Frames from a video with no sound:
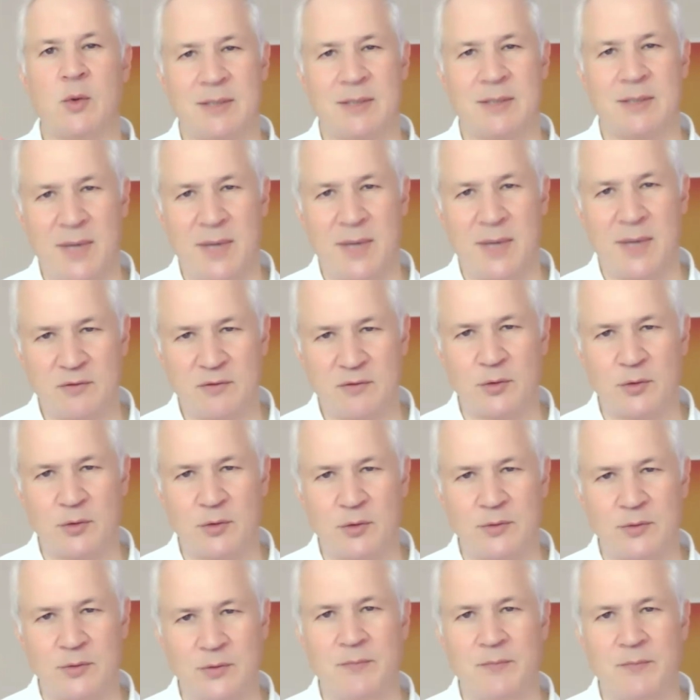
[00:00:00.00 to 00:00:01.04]
made for
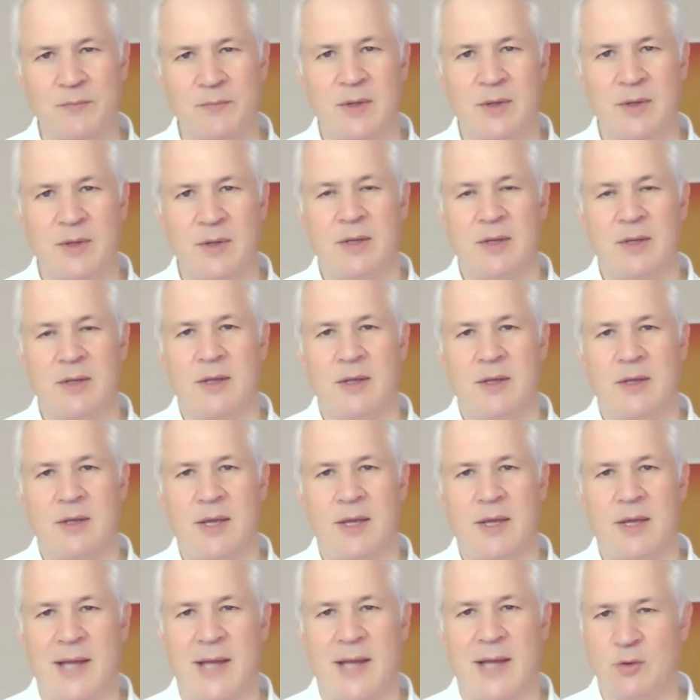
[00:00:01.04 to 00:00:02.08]
you.
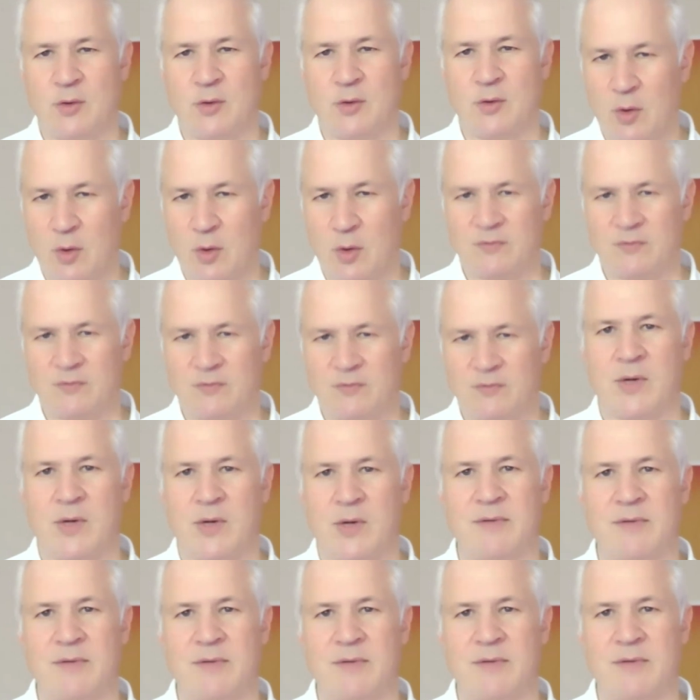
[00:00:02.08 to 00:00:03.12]
And I don't know if you have
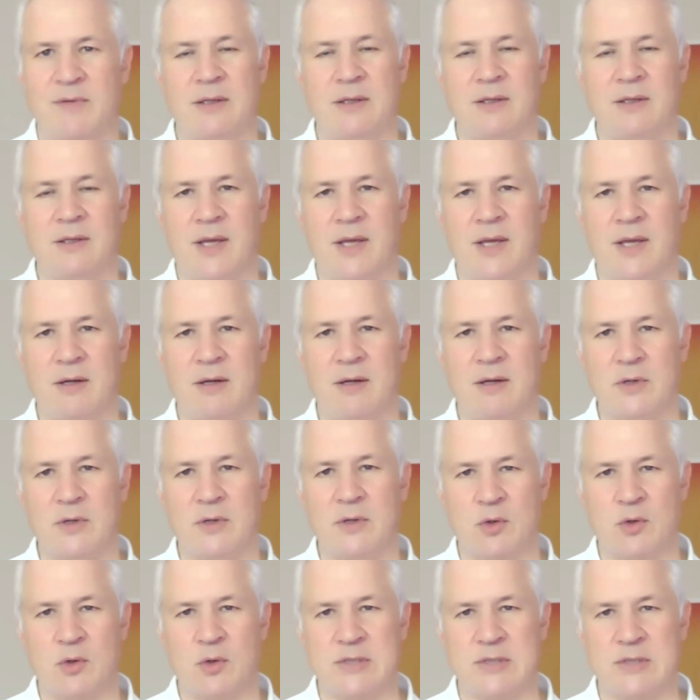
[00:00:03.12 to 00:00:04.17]
any any
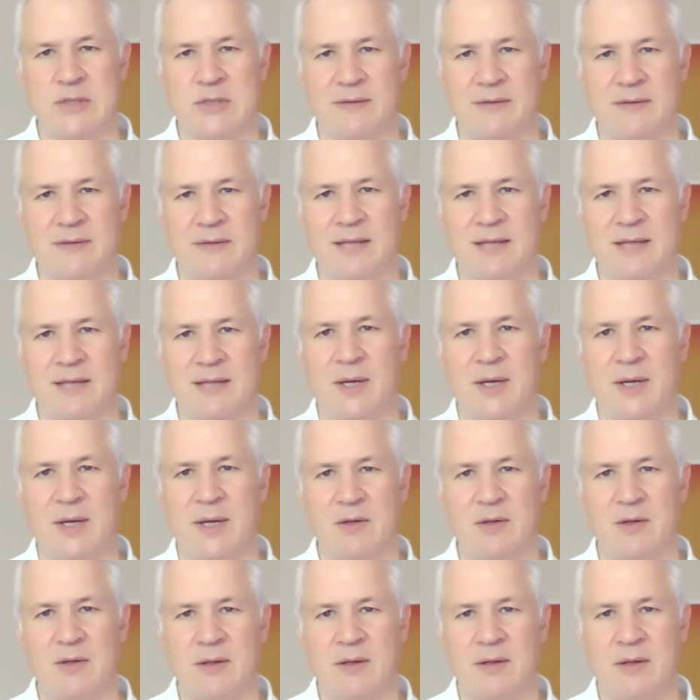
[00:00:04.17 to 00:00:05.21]
resource like that, but
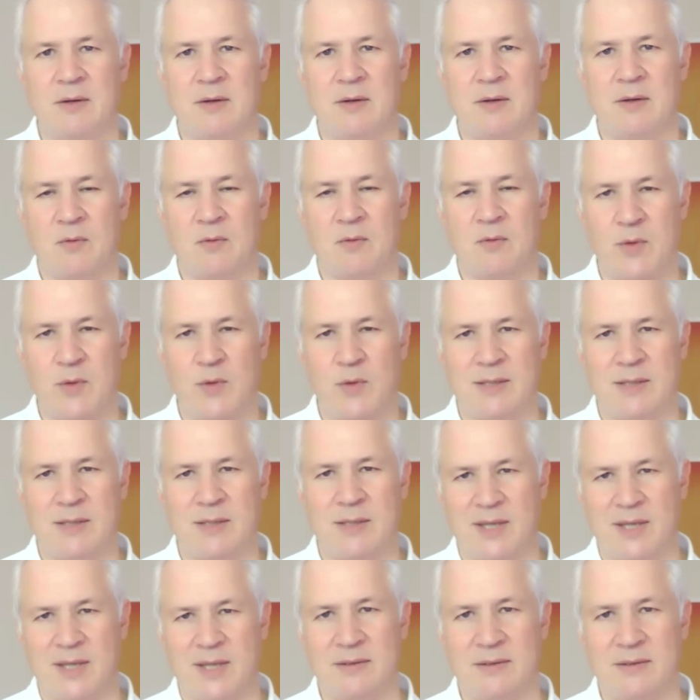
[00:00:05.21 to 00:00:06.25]

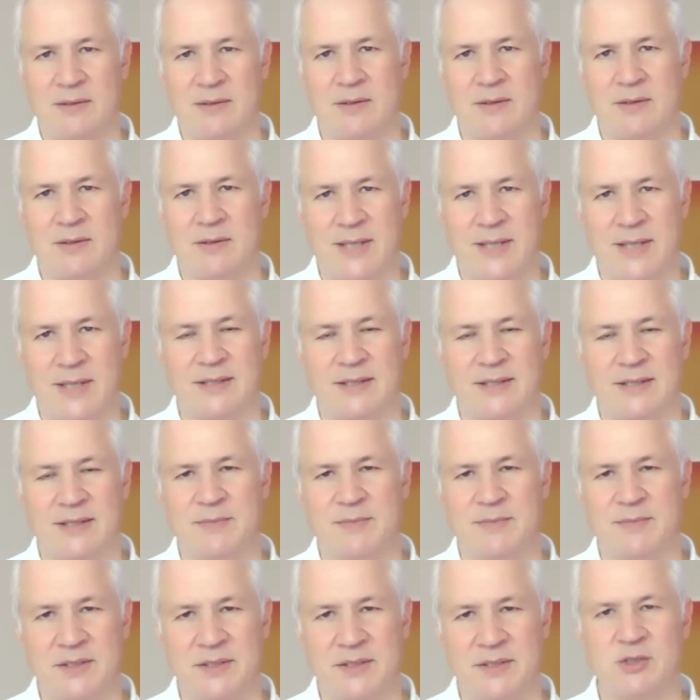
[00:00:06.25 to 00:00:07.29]
ready-made guided
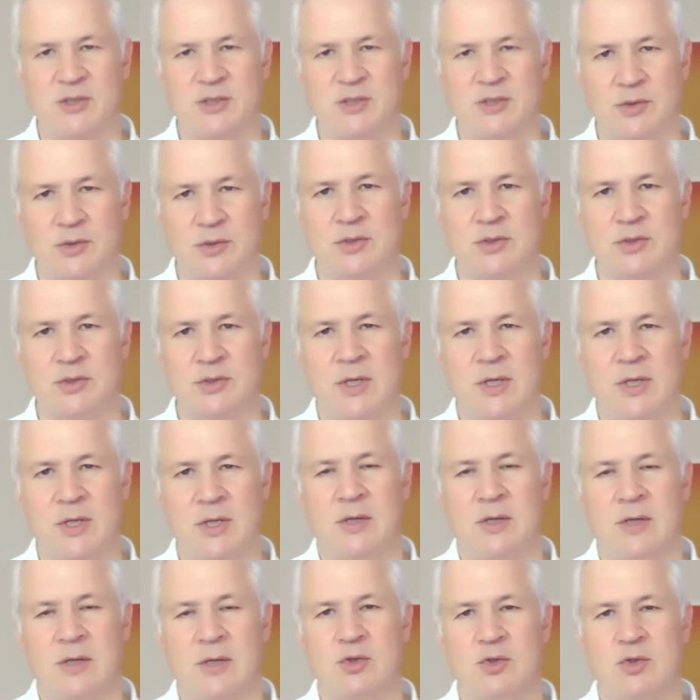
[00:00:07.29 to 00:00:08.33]
meditations
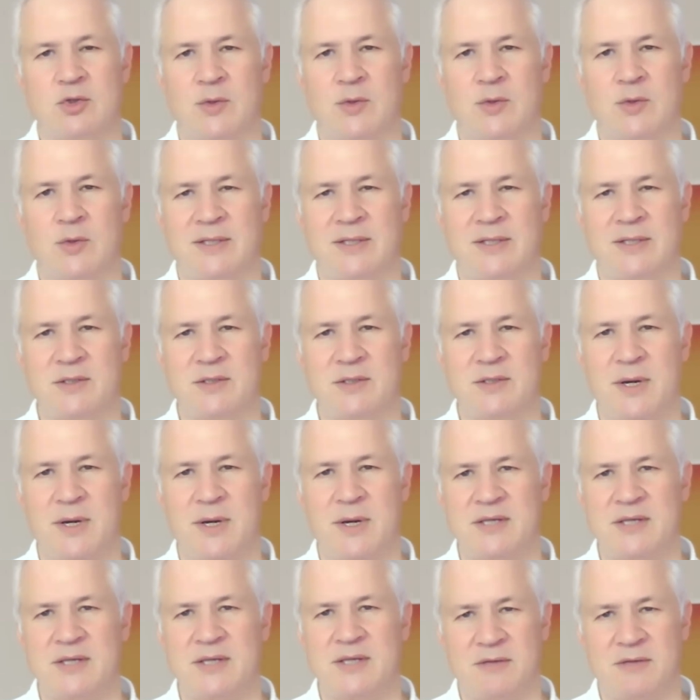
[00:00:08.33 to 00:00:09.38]
so that it is very
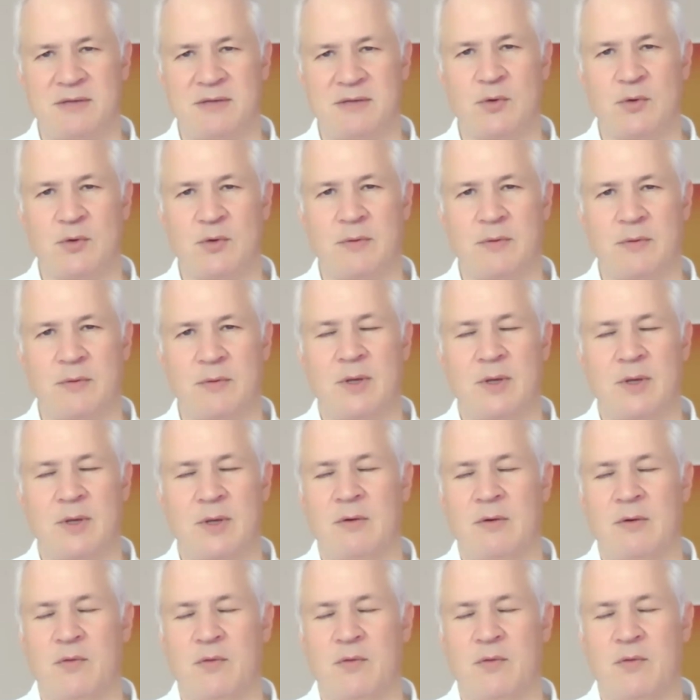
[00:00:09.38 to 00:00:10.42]
easy for
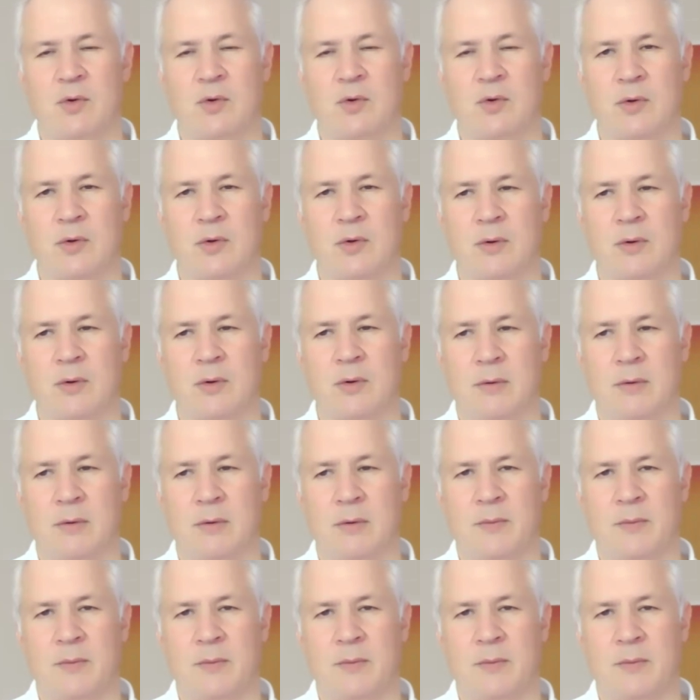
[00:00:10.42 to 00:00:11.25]
for